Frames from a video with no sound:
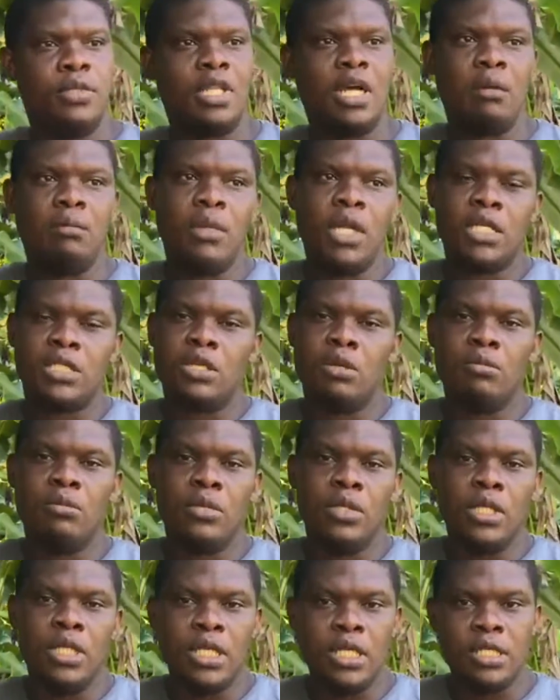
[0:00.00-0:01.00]
That
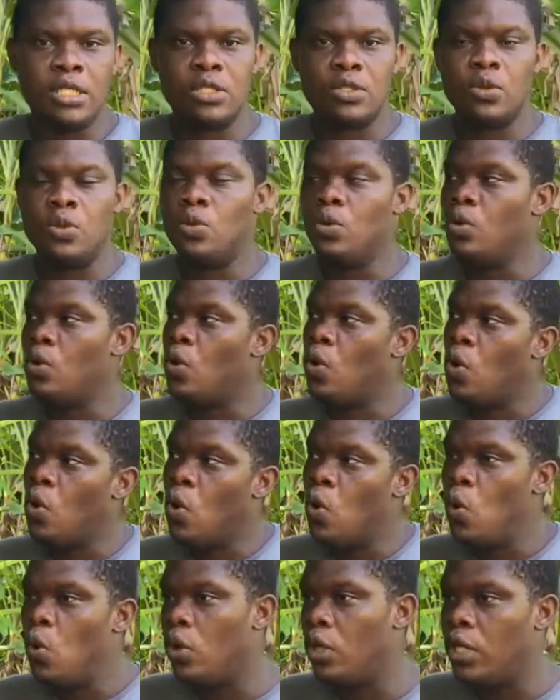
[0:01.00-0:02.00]
blossom needs to
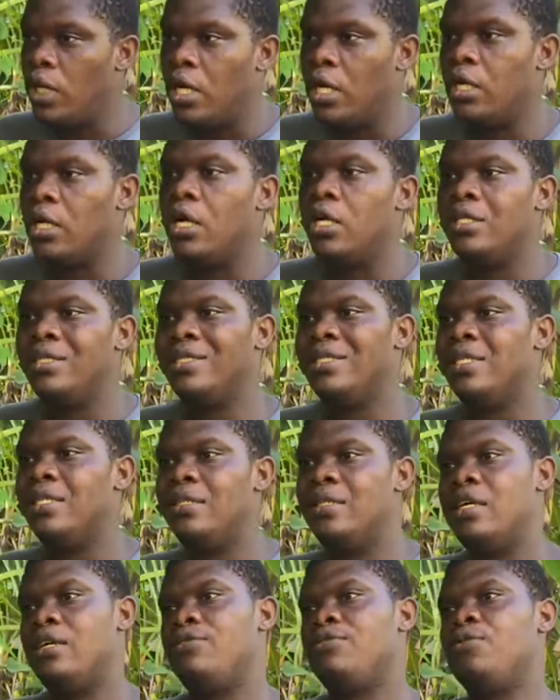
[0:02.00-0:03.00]
hold on
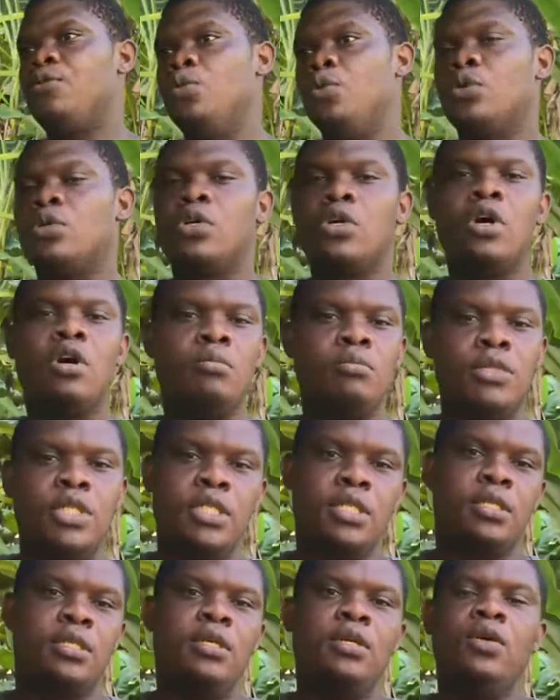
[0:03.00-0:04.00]
until that fruit comes.
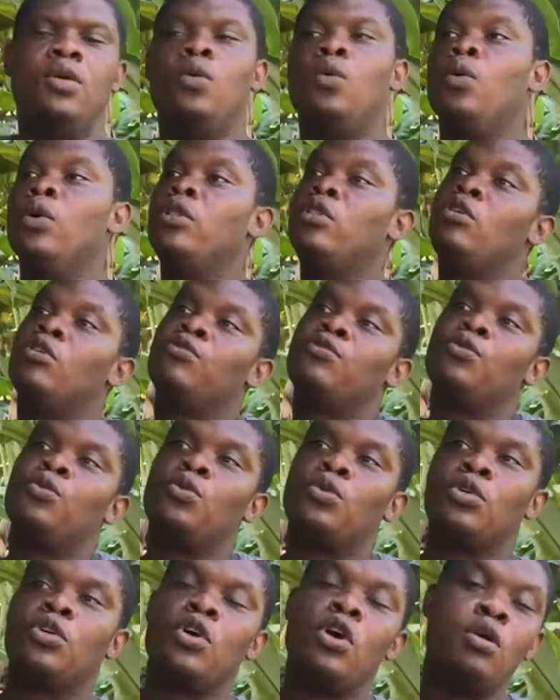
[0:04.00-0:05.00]
When the
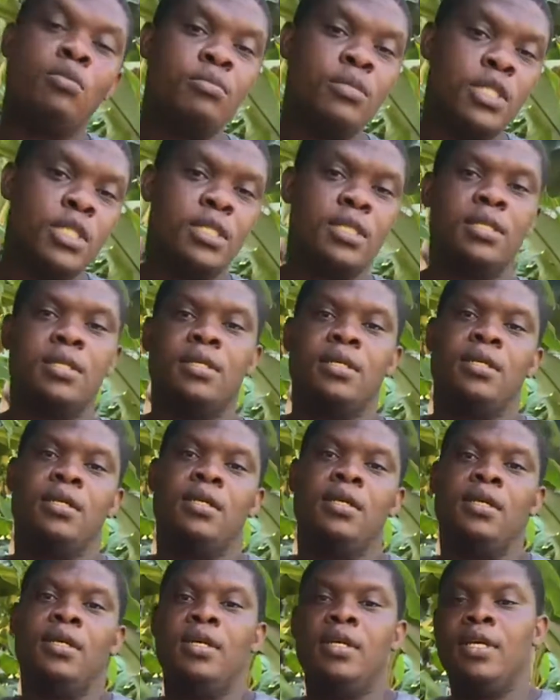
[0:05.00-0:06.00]
fruit comes,
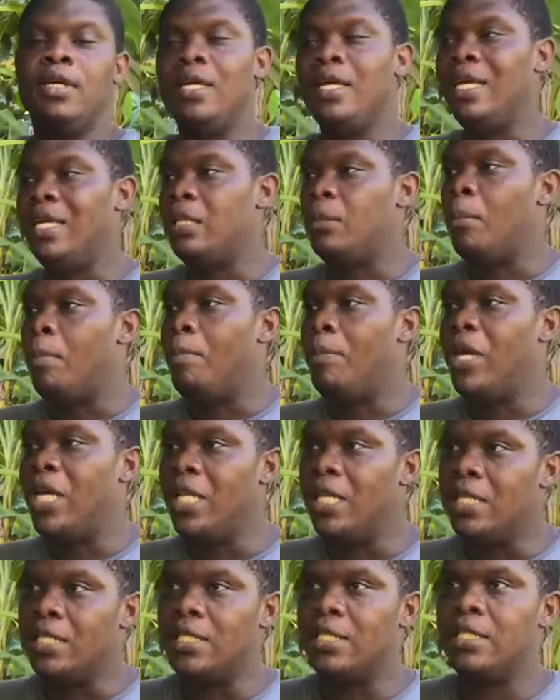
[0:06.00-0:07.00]
it
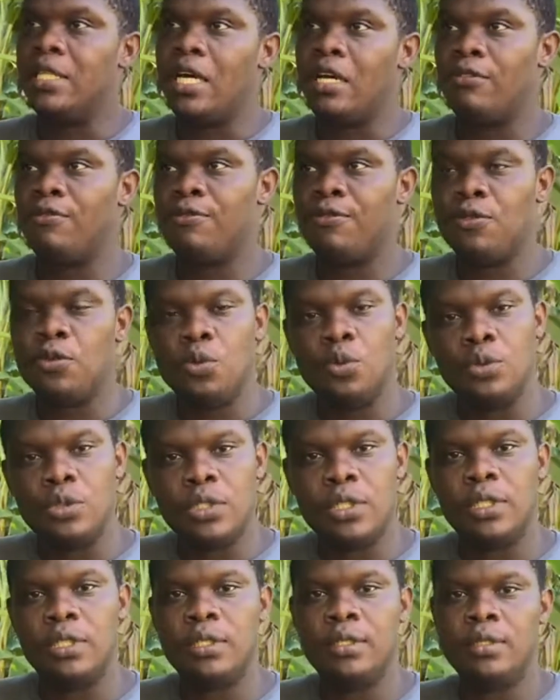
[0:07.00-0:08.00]
builds that fruit,
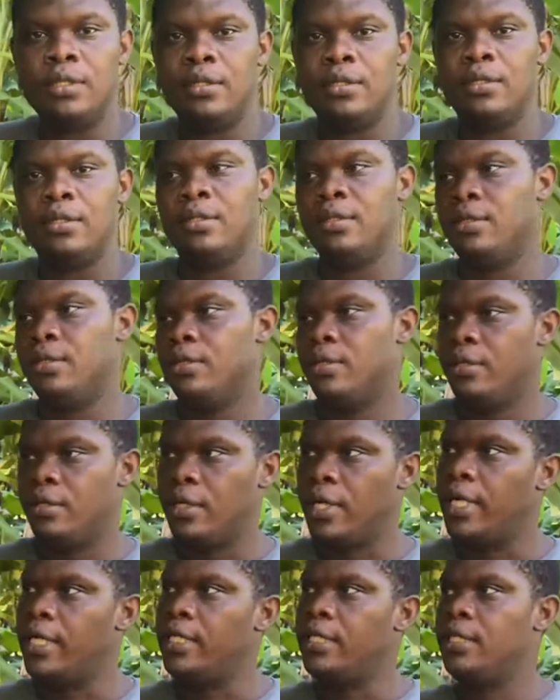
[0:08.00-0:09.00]

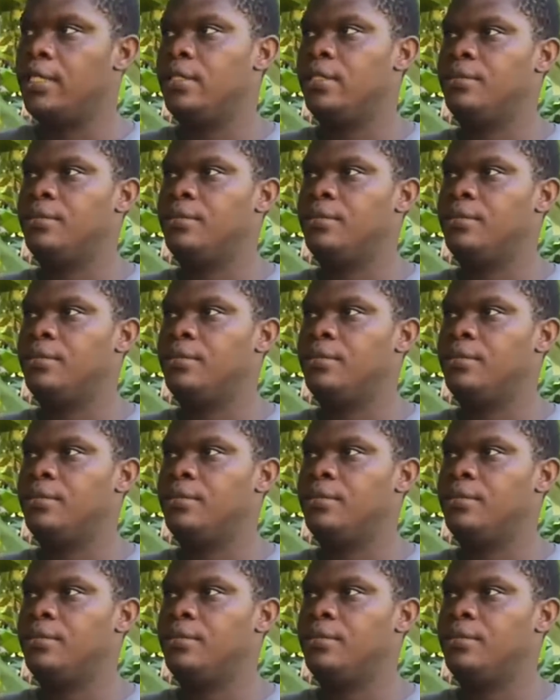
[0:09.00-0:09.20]
right?